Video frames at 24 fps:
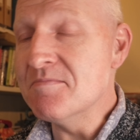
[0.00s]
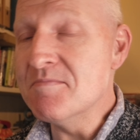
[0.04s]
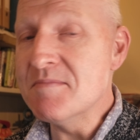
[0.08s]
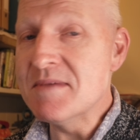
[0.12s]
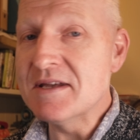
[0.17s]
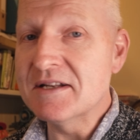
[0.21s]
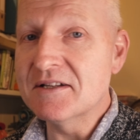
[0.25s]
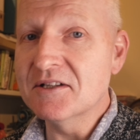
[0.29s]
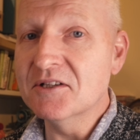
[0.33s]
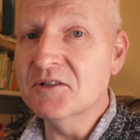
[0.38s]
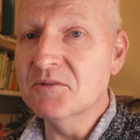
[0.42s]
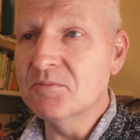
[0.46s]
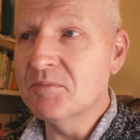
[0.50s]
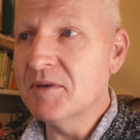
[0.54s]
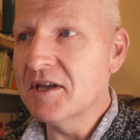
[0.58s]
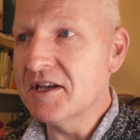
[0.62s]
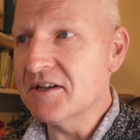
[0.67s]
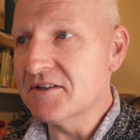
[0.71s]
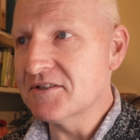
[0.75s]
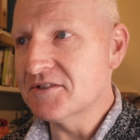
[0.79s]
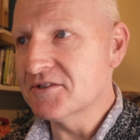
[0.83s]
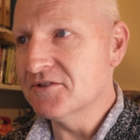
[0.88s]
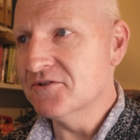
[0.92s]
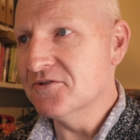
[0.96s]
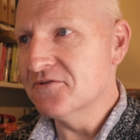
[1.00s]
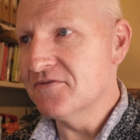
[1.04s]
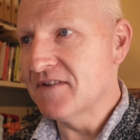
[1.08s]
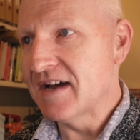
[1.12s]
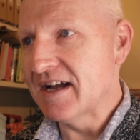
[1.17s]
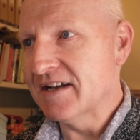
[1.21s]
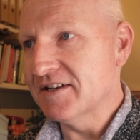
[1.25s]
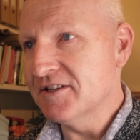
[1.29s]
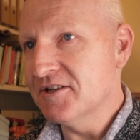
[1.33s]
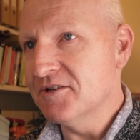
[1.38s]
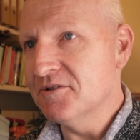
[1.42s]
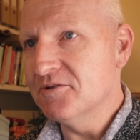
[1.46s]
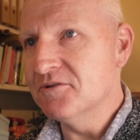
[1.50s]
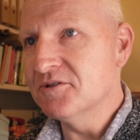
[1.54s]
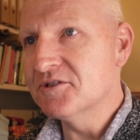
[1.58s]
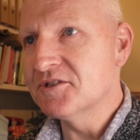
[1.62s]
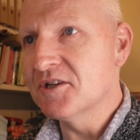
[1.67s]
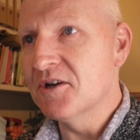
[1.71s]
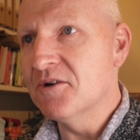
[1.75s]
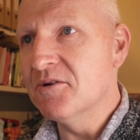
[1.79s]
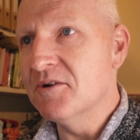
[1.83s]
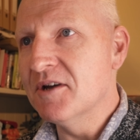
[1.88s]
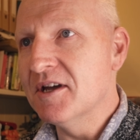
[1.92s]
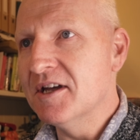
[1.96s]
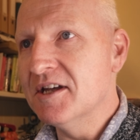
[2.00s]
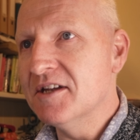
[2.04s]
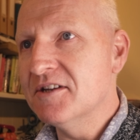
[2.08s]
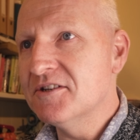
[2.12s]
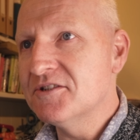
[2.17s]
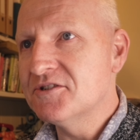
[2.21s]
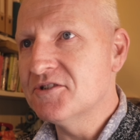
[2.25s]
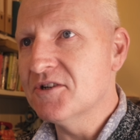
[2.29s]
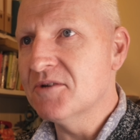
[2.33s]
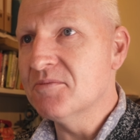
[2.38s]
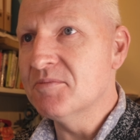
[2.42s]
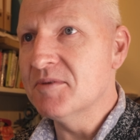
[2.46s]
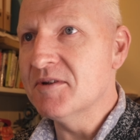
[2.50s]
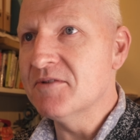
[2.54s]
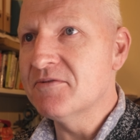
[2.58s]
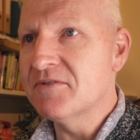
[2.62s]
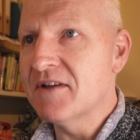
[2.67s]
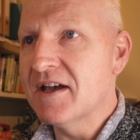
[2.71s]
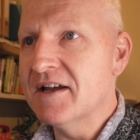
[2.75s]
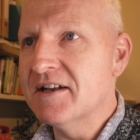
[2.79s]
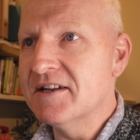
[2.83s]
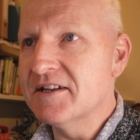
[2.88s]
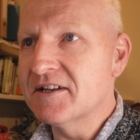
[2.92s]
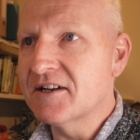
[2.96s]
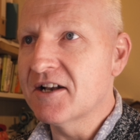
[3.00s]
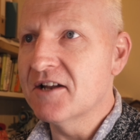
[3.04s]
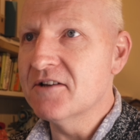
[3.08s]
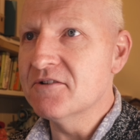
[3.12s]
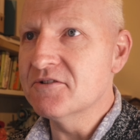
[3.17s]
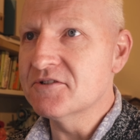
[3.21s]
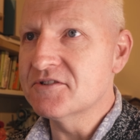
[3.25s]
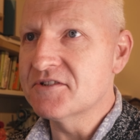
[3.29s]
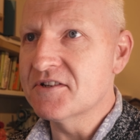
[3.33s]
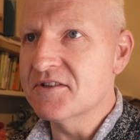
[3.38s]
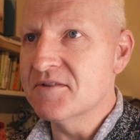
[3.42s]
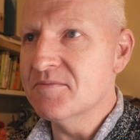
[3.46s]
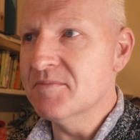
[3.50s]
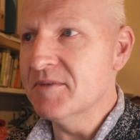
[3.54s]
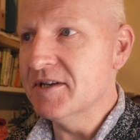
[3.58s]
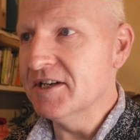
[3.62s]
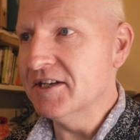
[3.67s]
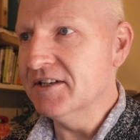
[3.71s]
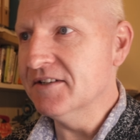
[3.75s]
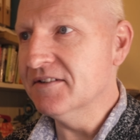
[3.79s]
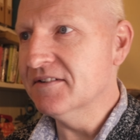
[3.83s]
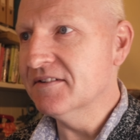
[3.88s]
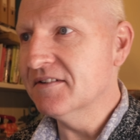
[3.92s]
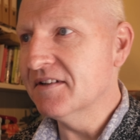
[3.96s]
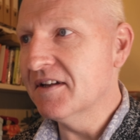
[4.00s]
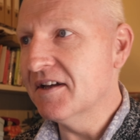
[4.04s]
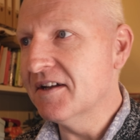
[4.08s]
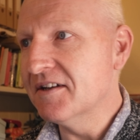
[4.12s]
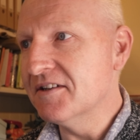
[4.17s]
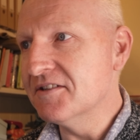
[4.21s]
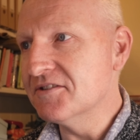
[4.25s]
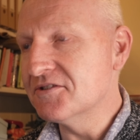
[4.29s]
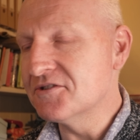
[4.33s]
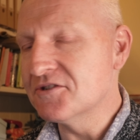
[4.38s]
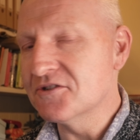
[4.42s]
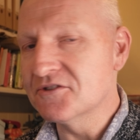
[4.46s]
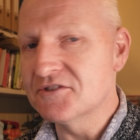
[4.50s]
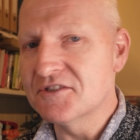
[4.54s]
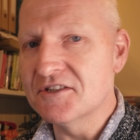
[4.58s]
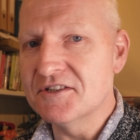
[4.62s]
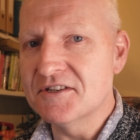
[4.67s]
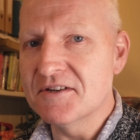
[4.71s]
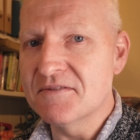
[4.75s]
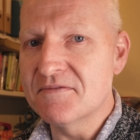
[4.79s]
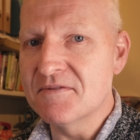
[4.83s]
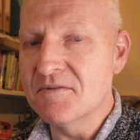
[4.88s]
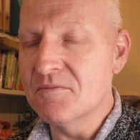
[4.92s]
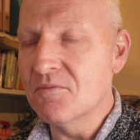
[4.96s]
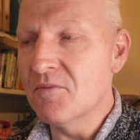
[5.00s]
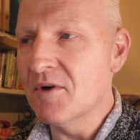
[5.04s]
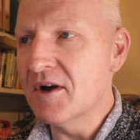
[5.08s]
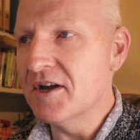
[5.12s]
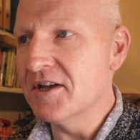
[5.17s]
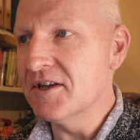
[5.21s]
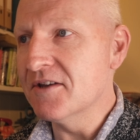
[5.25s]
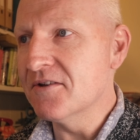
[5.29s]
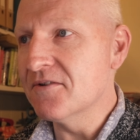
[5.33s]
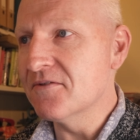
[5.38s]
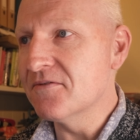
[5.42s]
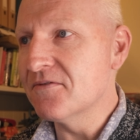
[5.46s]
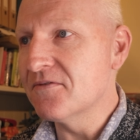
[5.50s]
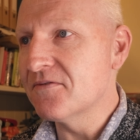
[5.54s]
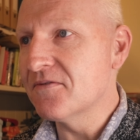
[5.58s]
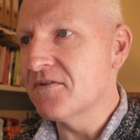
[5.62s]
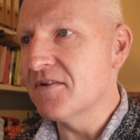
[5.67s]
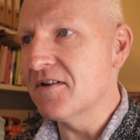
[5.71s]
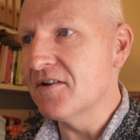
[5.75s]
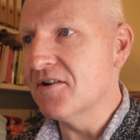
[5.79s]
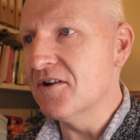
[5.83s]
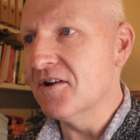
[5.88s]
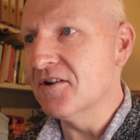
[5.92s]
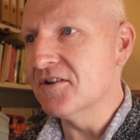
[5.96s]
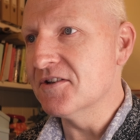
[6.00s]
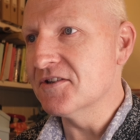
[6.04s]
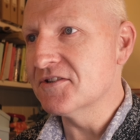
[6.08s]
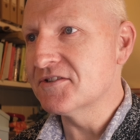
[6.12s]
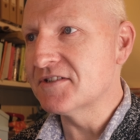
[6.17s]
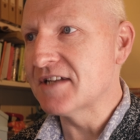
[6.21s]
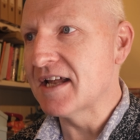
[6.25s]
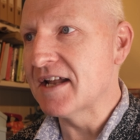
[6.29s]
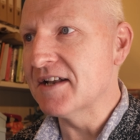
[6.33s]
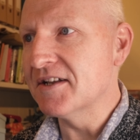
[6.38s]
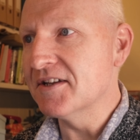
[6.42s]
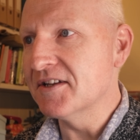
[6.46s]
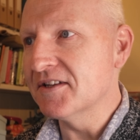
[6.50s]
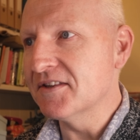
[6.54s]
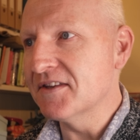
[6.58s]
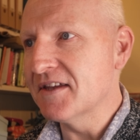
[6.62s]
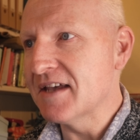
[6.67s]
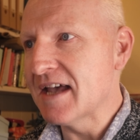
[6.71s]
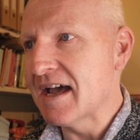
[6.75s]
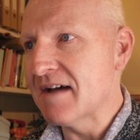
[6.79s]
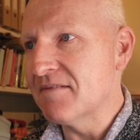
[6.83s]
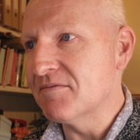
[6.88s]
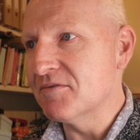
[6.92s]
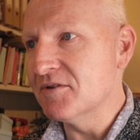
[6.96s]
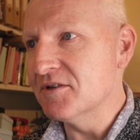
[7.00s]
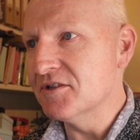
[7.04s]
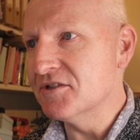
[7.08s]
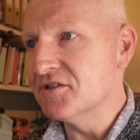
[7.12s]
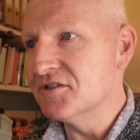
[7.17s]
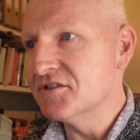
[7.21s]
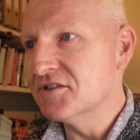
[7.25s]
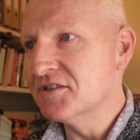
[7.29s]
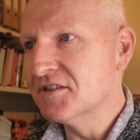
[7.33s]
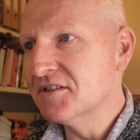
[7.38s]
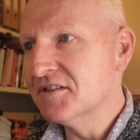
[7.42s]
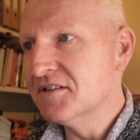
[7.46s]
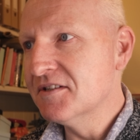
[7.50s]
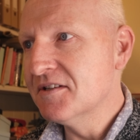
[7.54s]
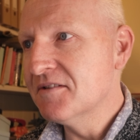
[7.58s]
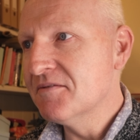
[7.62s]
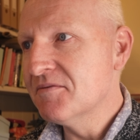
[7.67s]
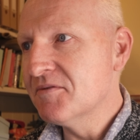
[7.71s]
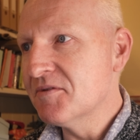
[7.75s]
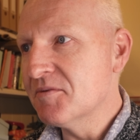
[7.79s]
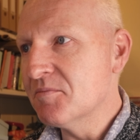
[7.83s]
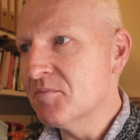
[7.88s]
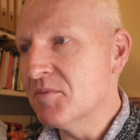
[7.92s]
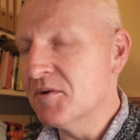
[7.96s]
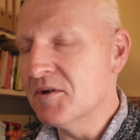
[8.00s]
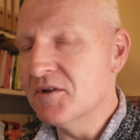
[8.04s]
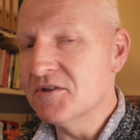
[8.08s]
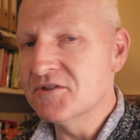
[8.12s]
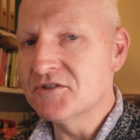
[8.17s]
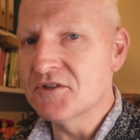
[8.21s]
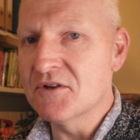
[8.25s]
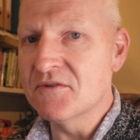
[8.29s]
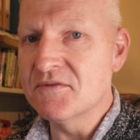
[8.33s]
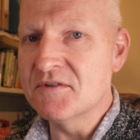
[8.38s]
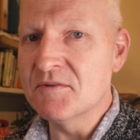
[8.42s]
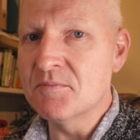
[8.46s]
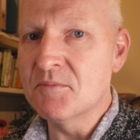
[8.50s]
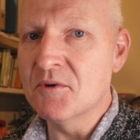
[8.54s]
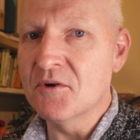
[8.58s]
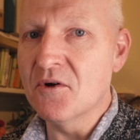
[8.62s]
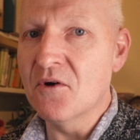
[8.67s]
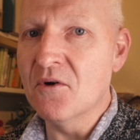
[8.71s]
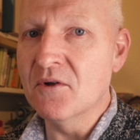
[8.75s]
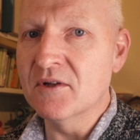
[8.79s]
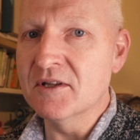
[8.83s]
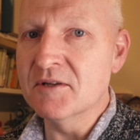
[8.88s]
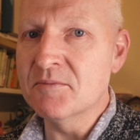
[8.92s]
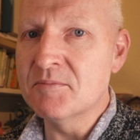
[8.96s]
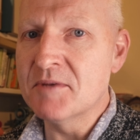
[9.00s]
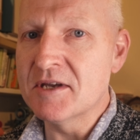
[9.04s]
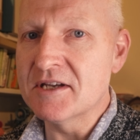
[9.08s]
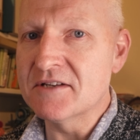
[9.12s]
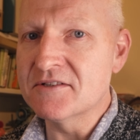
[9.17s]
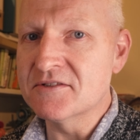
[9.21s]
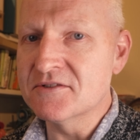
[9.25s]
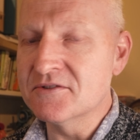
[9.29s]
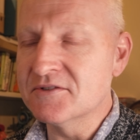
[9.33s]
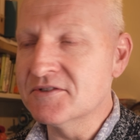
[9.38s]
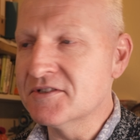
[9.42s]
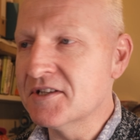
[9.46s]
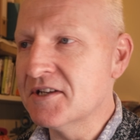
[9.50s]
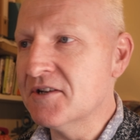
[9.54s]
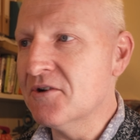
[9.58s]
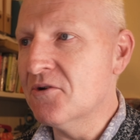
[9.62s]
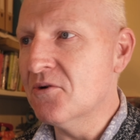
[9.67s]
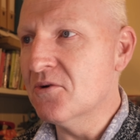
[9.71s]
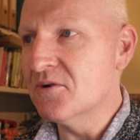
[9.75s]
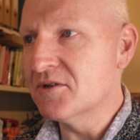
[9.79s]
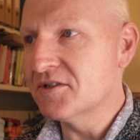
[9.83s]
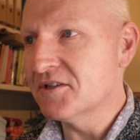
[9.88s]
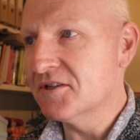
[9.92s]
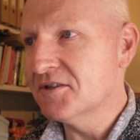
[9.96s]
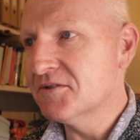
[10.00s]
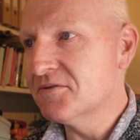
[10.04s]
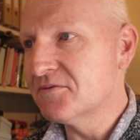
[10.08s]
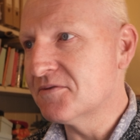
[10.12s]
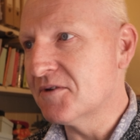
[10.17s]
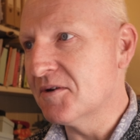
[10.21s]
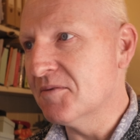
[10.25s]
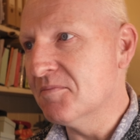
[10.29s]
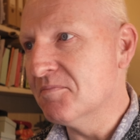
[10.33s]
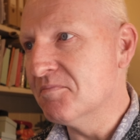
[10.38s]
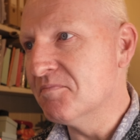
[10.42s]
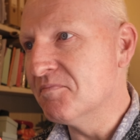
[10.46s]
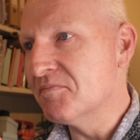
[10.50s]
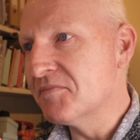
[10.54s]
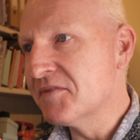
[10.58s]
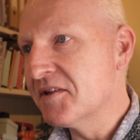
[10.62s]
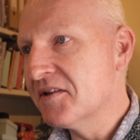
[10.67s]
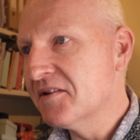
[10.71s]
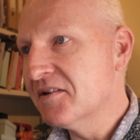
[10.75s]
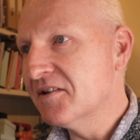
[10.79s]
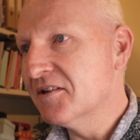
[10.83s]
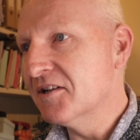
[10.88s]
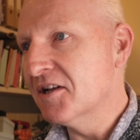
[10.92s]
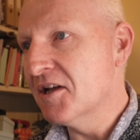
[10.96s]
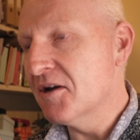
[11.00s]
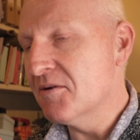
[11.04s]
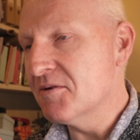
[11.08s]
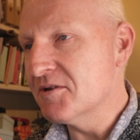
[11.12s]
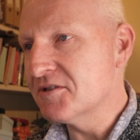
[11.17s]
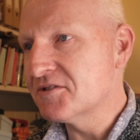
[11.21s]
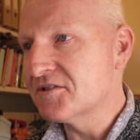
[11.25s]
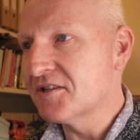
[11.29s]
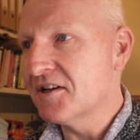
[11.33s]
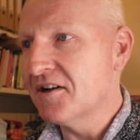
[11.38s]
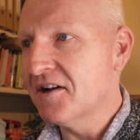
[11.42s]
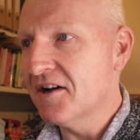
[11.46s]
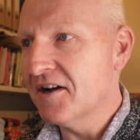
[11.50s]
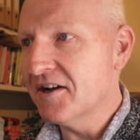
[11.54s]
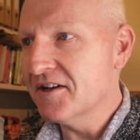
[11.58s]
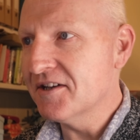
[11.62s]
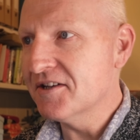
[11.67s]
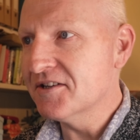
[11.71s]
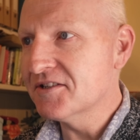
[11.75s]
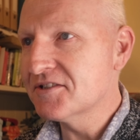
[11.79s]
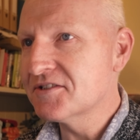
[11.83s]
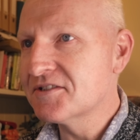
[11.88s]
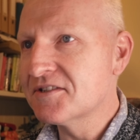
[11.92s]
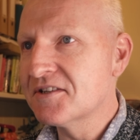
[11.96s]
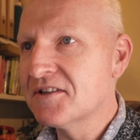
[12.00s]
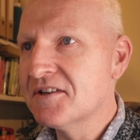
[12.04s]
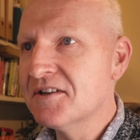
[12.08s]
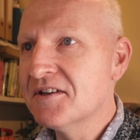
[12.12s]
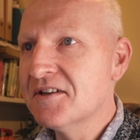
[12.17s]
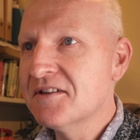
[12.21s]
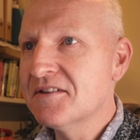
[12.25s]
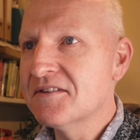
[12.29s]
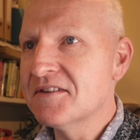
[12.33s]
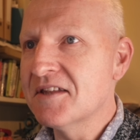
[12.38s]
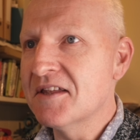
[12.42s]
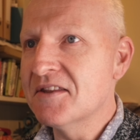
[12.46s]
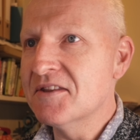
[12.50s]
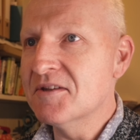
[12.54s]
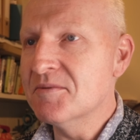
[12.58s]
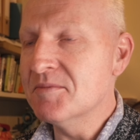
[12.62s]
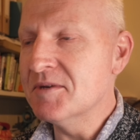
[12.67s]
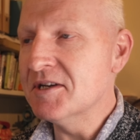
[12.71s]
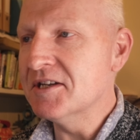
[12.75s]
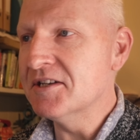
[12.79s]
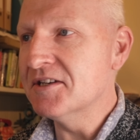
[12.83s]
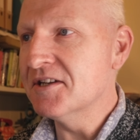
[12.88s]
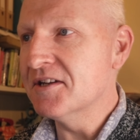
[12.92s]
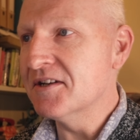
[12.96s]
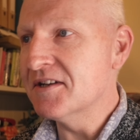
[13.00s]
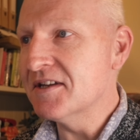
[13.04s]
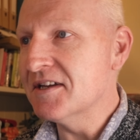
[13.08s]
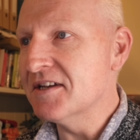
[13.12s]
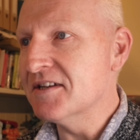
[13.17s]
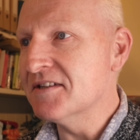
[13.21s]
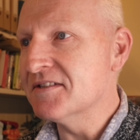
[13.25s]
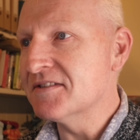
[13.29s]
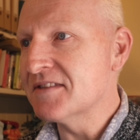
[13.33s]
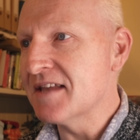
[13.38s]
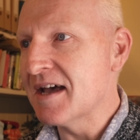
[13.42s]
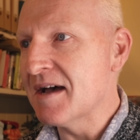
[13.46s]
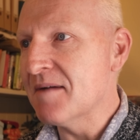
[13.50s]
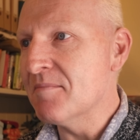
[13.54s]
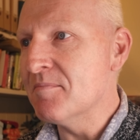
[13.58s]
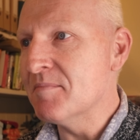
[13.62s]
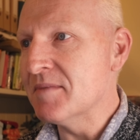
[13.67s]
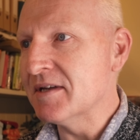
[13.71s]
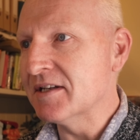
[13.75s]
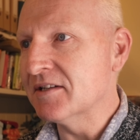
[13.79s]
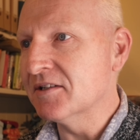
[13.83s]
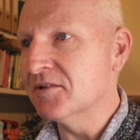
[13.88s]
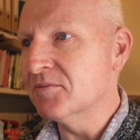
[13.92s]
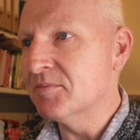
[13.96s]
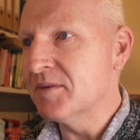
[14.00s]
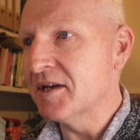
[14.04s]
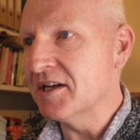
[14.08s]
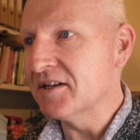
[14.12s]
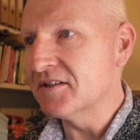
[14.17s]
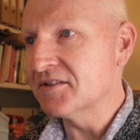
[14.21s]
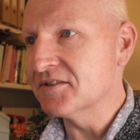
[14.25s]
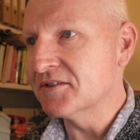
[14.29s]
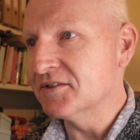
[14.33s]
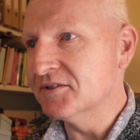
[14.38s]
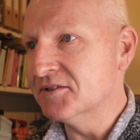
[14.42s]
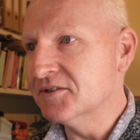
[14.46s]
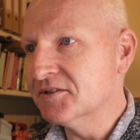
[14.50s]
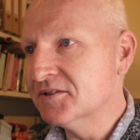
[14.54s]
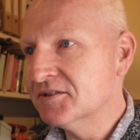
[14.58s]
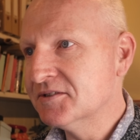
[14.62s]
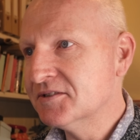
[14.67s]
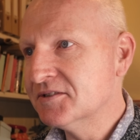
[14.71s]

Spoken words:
middle pixel value, so it should be fairly close to the mean, and it's just a different way of understanding the average. But so if you put all the pixels in order from lowest to highest, then the median is that middle pixel.